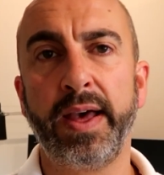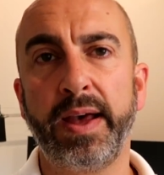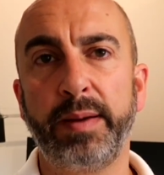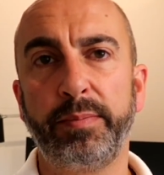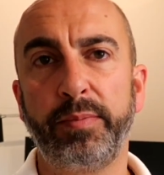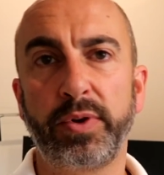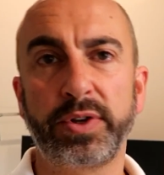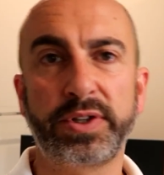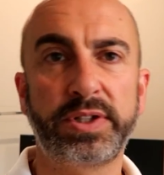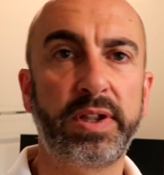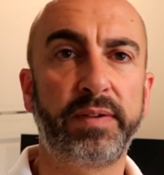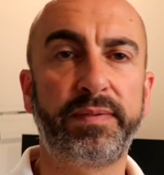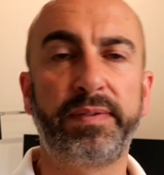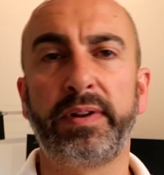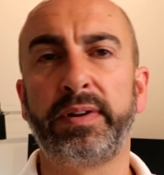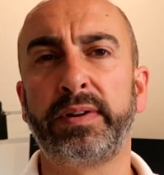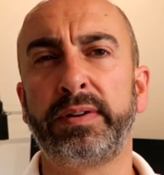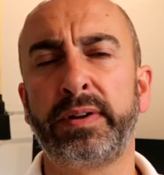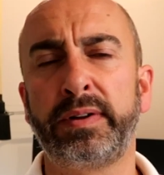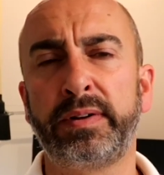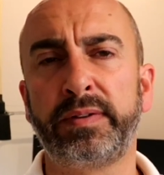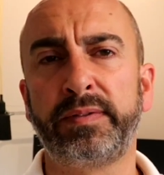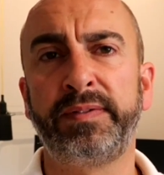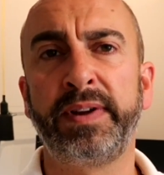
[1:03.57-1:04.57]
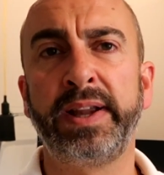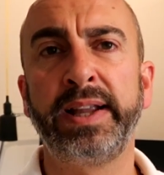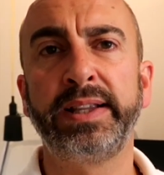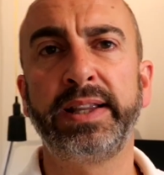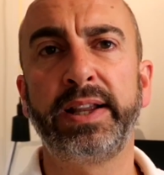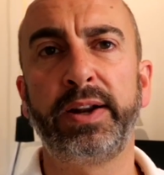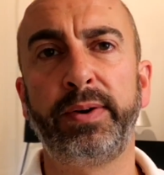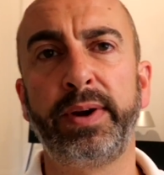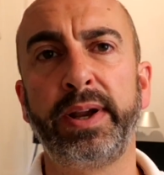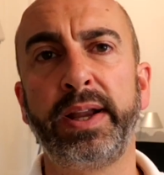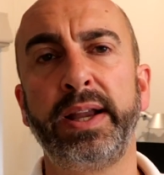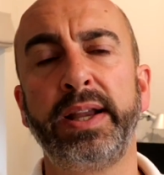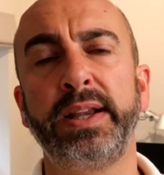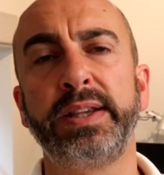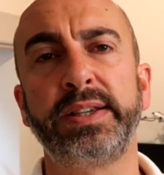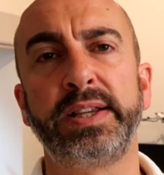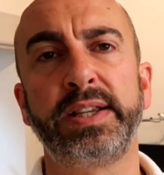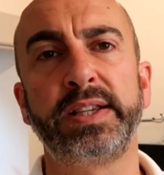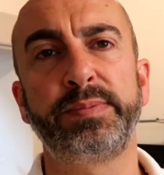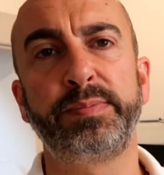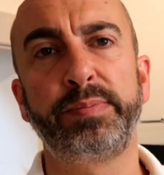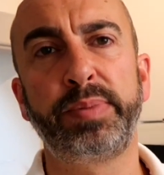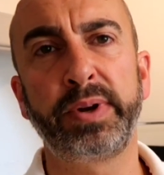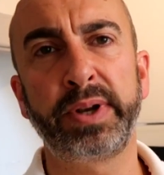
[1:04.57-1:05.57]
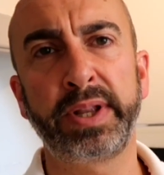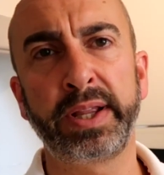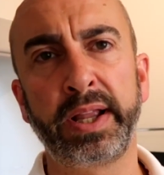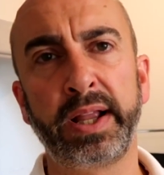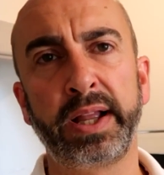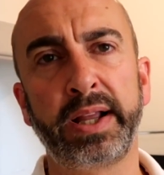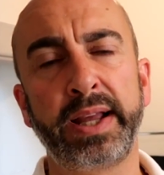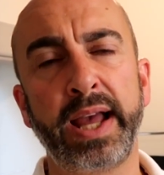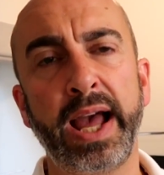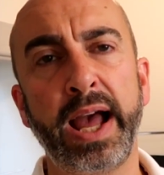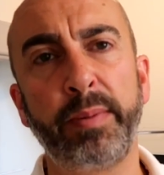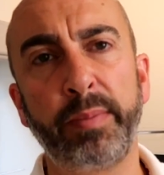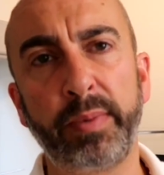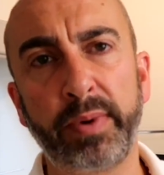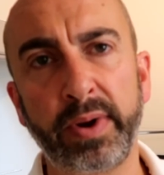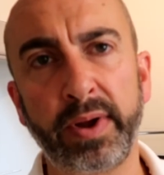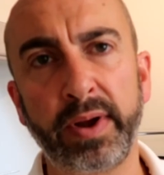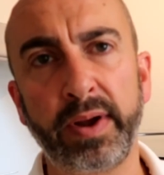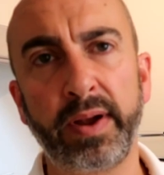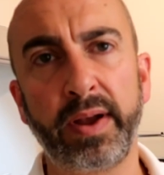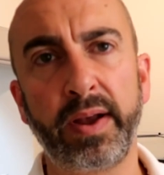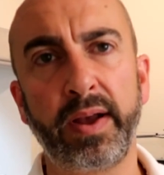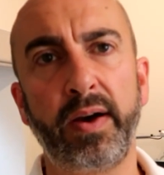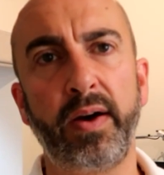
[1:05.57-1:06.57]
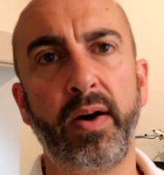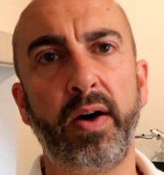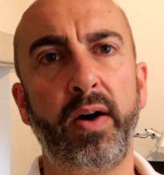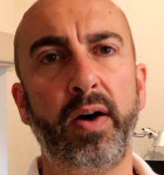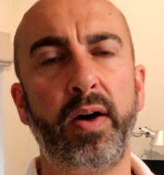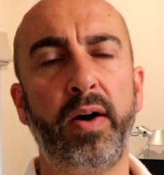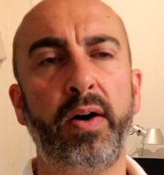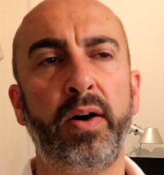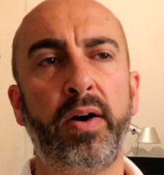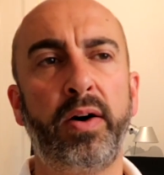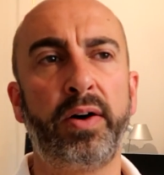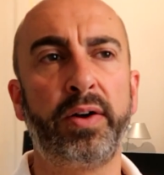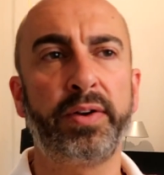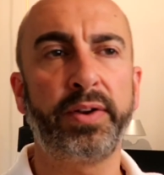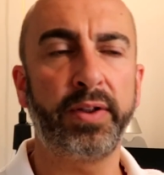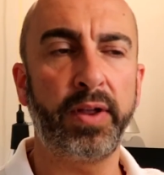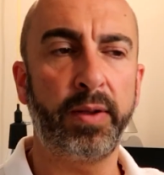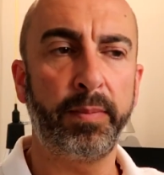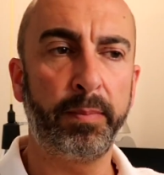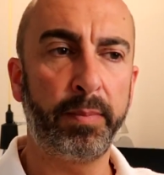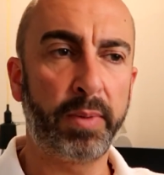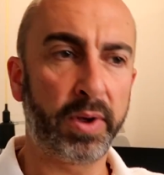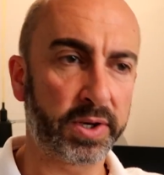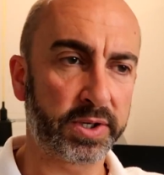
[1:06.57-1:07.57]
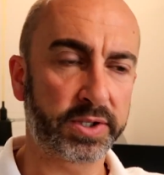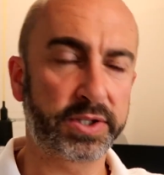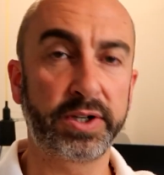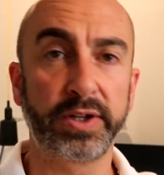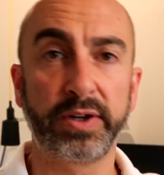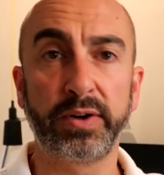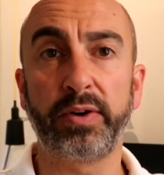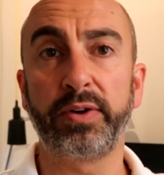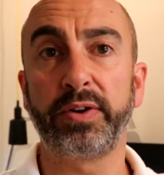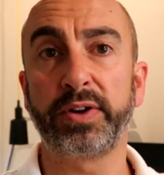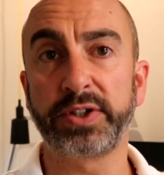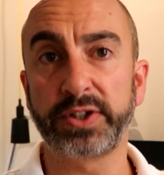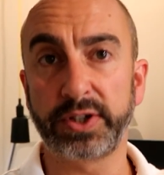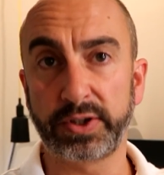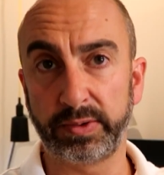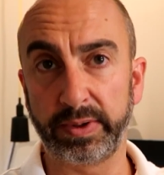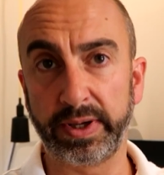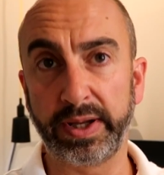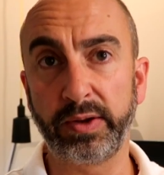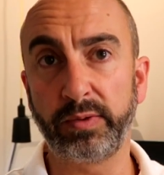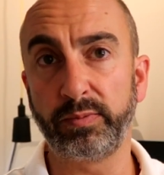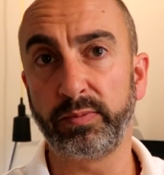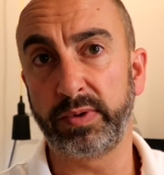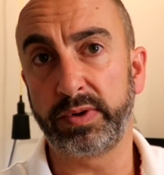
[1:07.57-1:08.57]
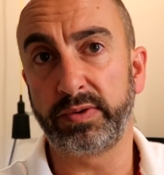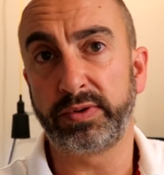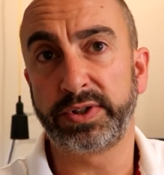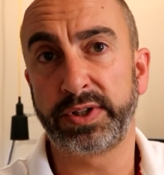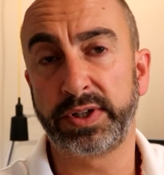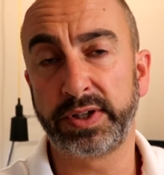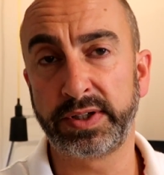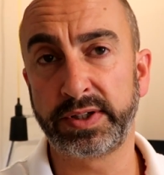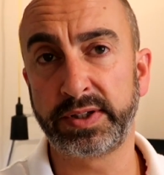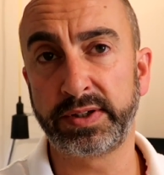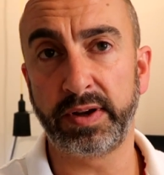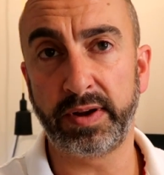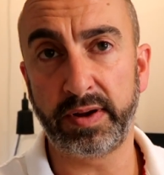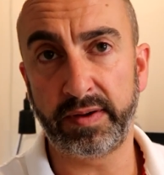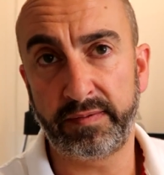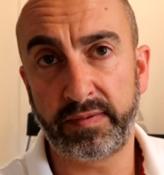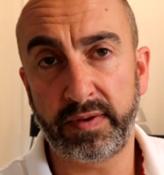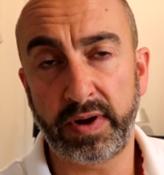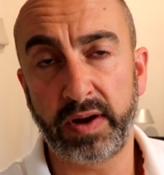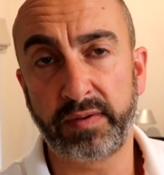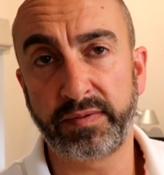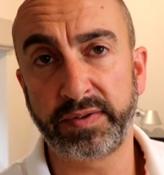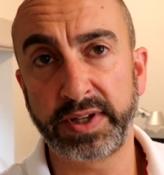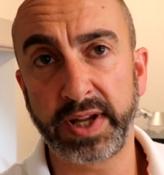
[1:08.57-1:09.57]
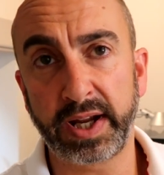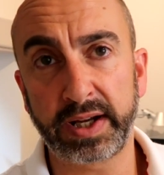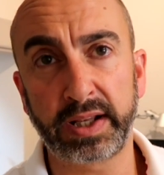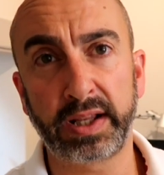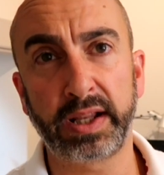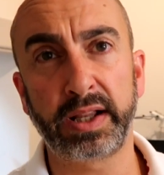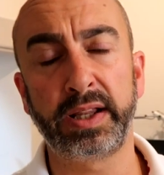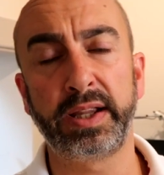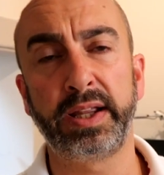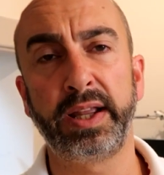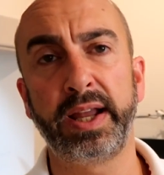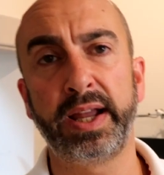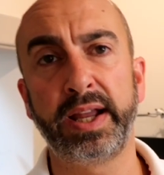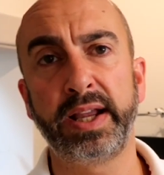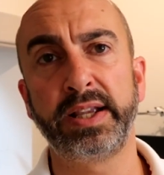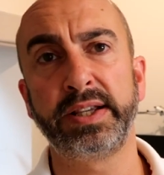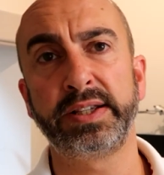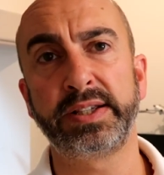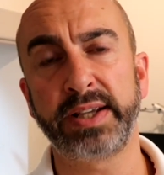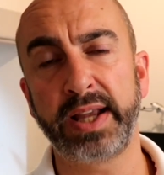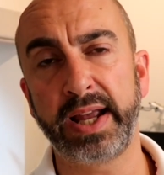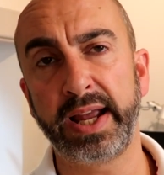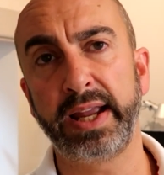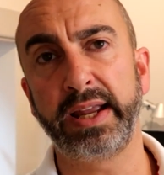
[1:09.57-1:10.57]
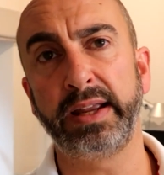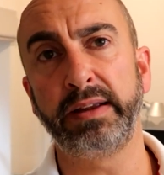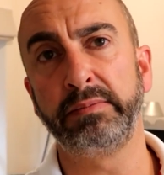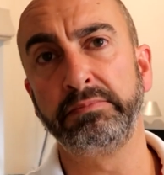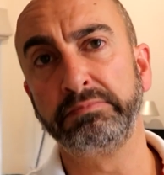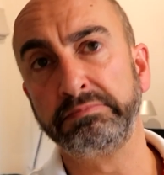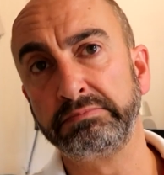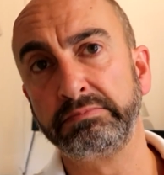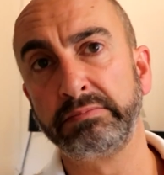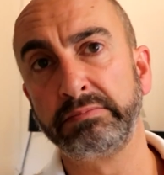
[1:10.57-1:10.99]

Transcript: Most difficult thing there is putting a camera on a monitor or a screen, which is a Vive technically is a